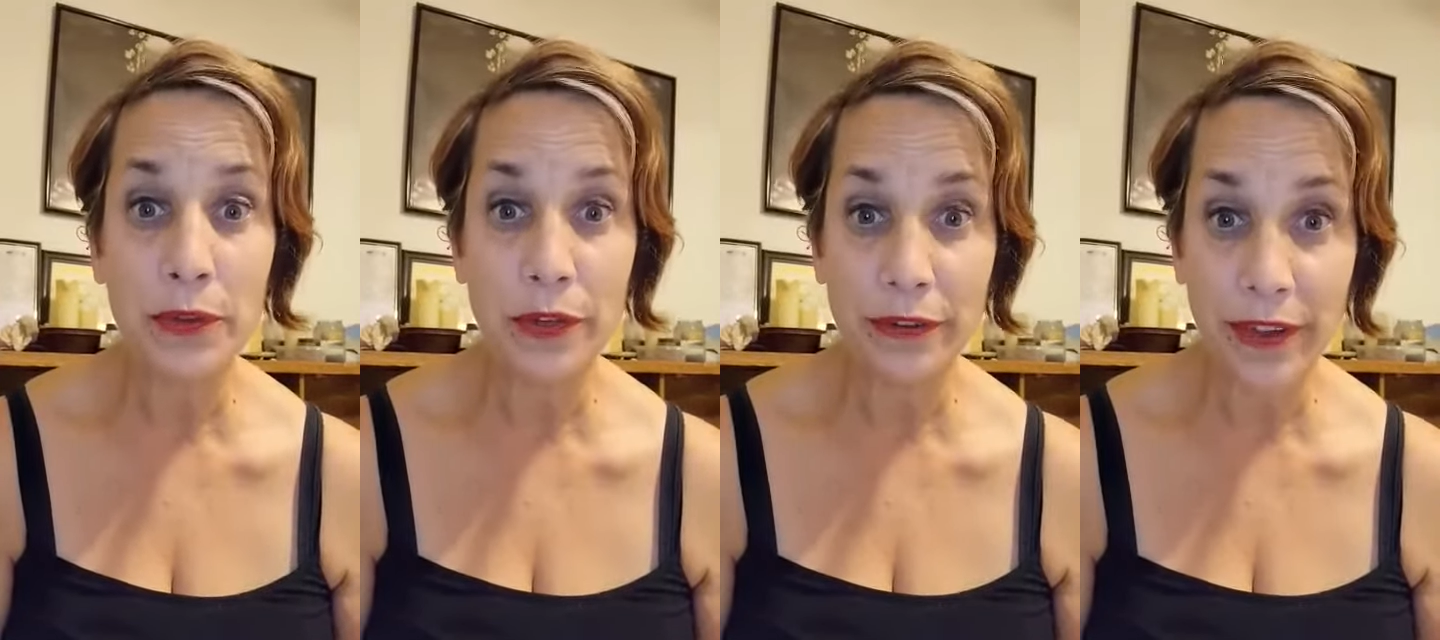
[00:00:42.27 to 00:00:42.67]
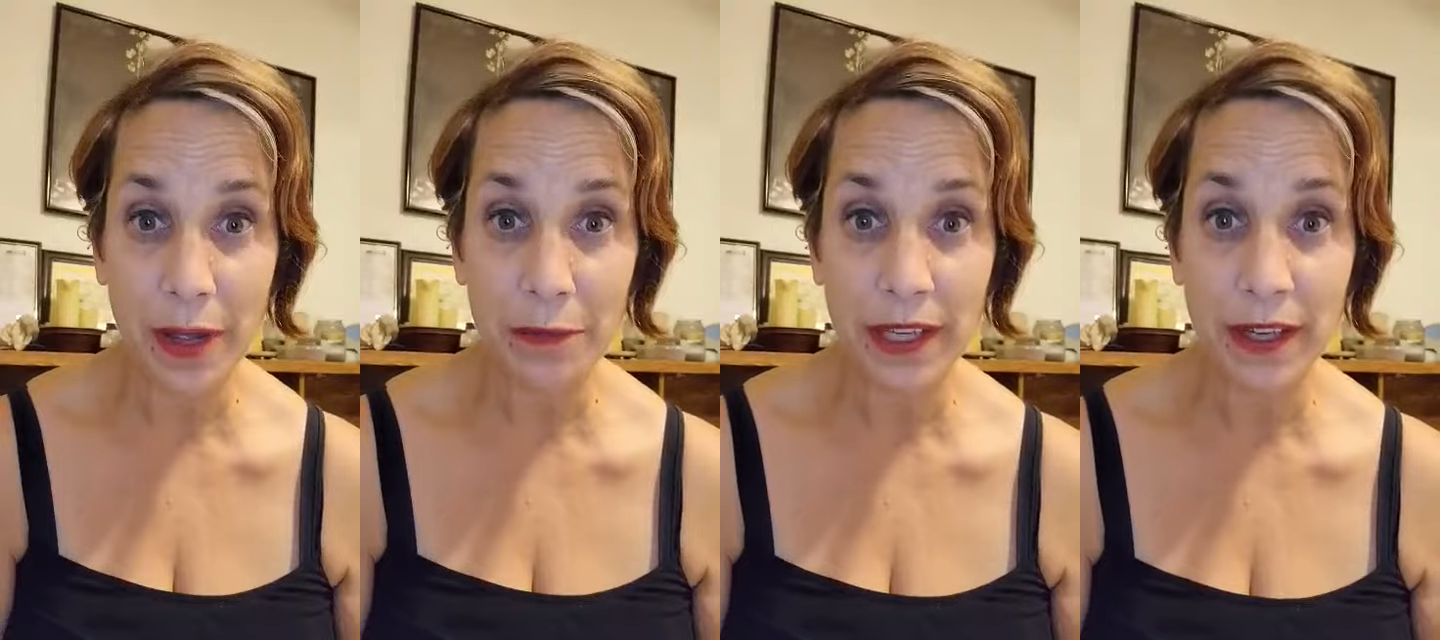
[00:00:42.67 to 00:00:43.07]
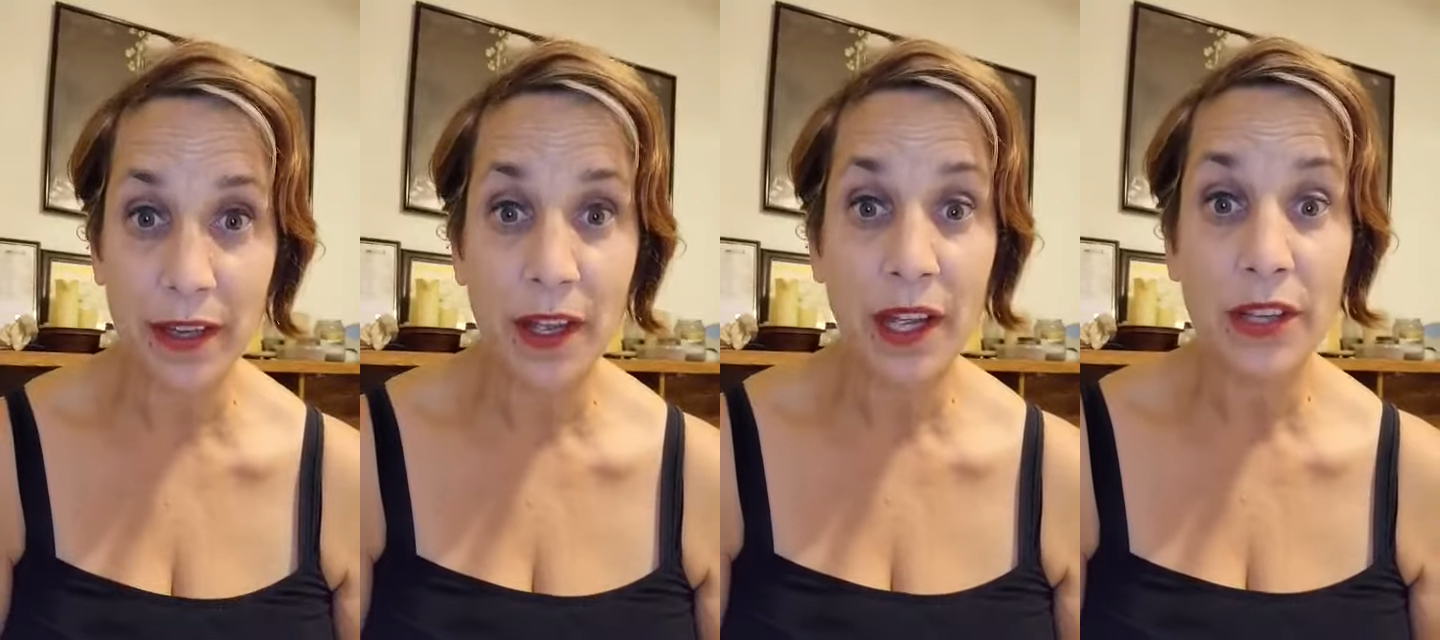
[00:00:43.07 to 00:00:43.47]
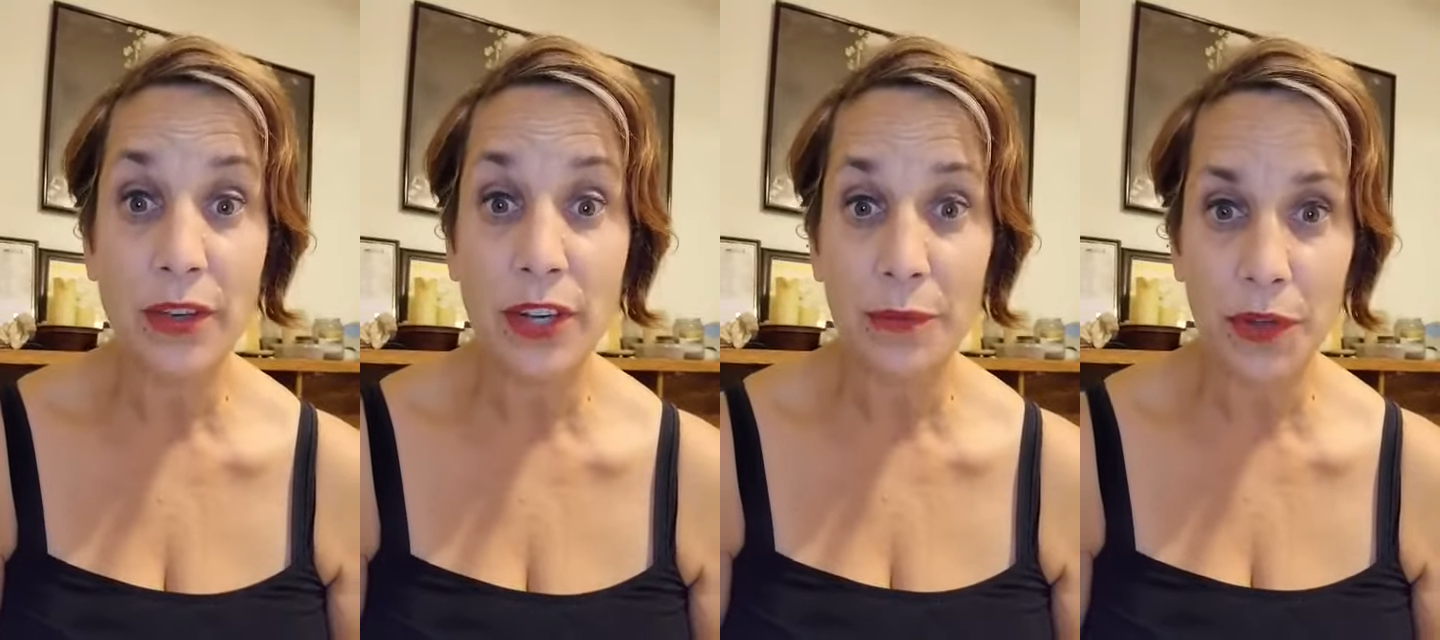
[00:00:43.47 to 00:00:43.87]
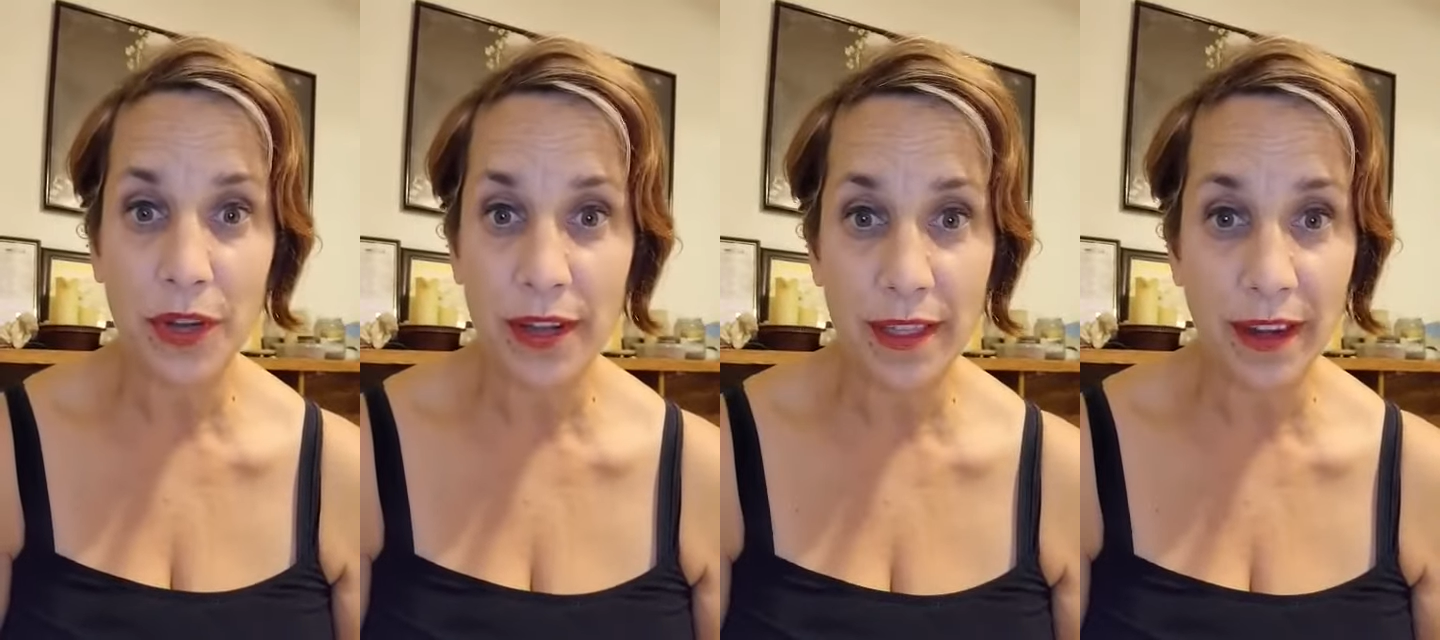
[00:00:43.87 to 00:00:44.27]
family and your community
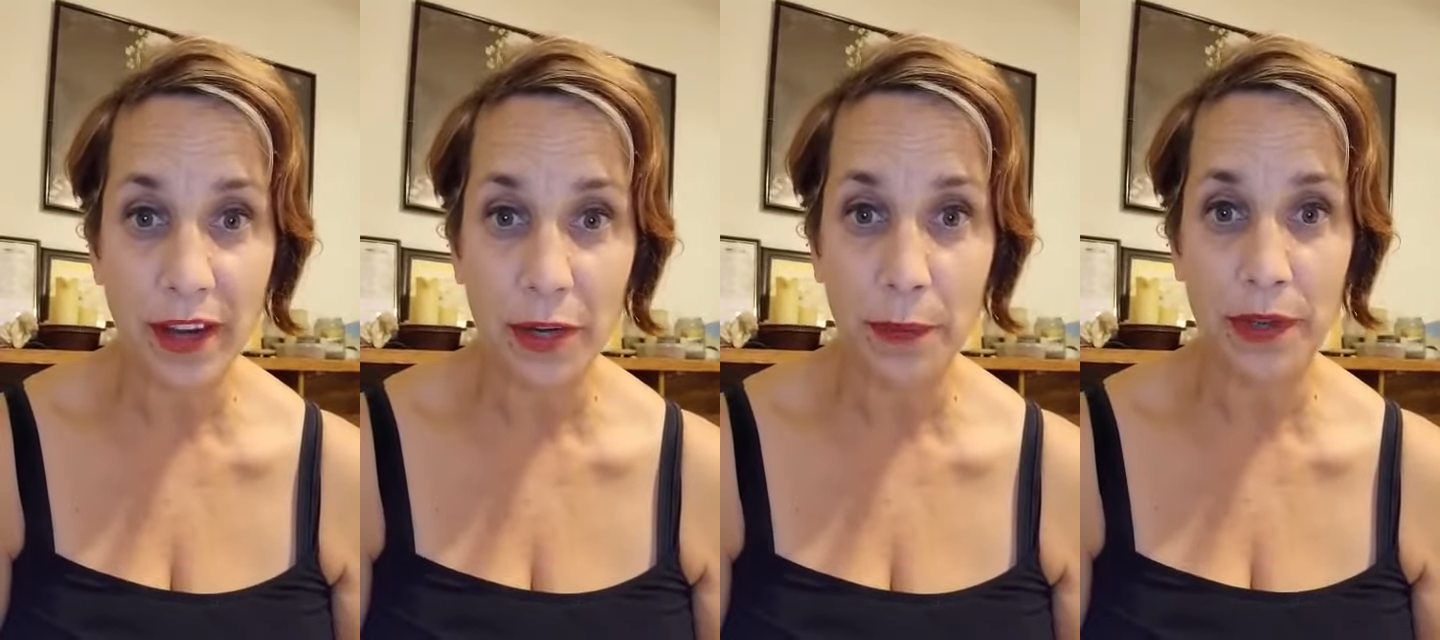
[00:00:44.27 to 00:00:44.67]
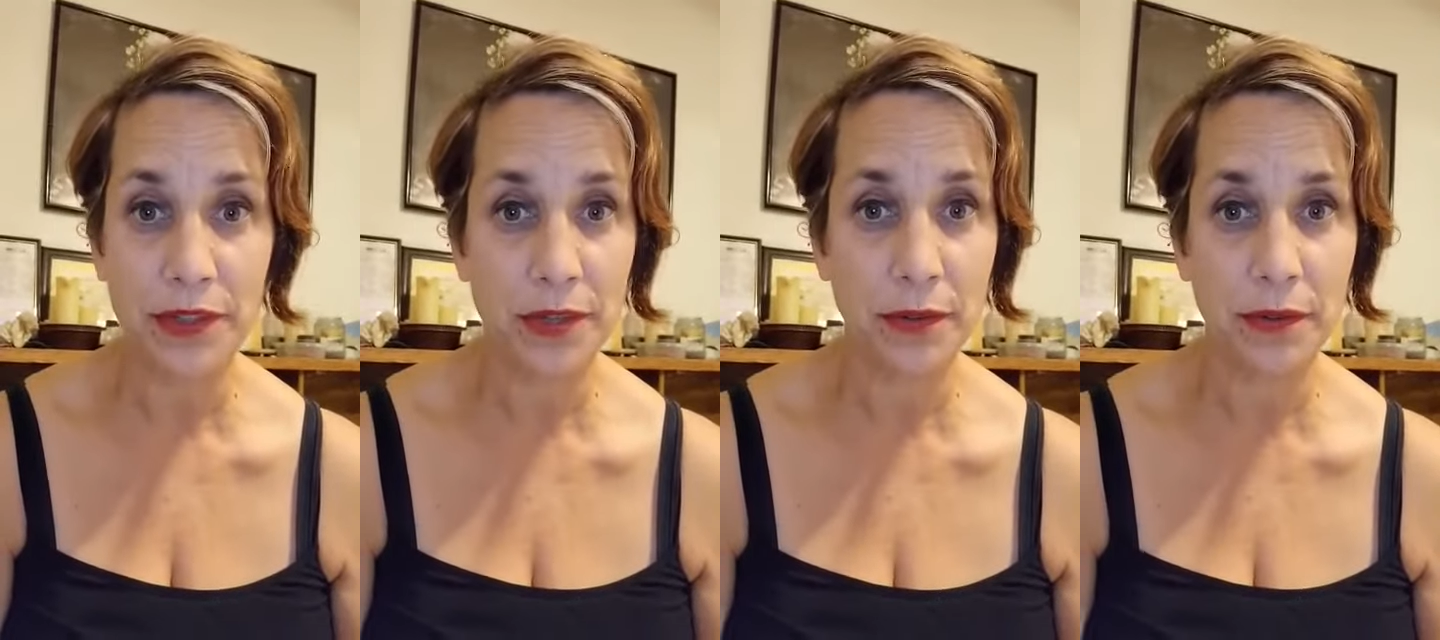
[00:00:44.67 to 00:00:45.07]
that care about you.